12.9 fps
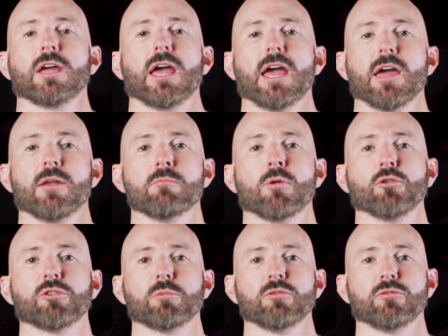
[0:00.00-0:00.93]
and
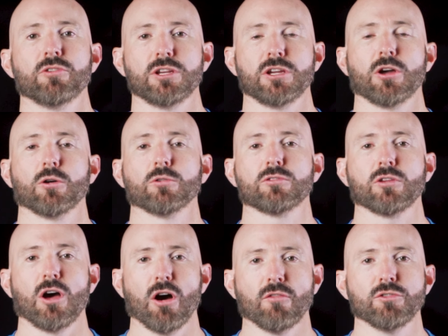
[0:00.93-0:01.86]
multiple videos
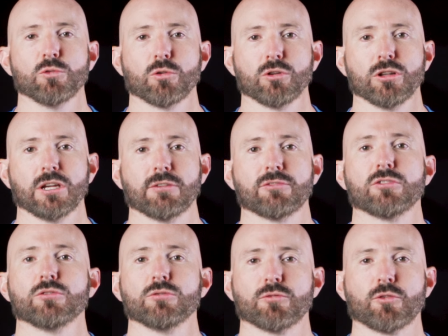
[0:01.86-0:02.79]
of your
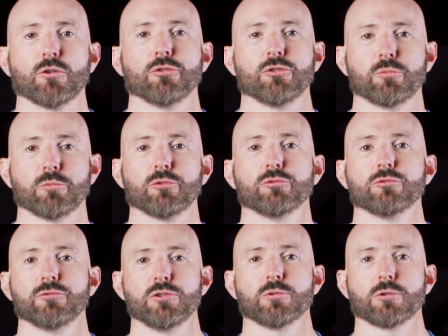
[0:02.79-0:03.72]
lift to further
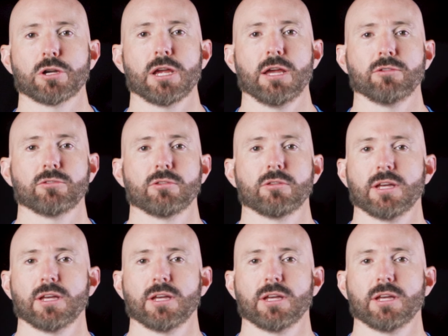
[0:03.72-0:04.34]
prove your case.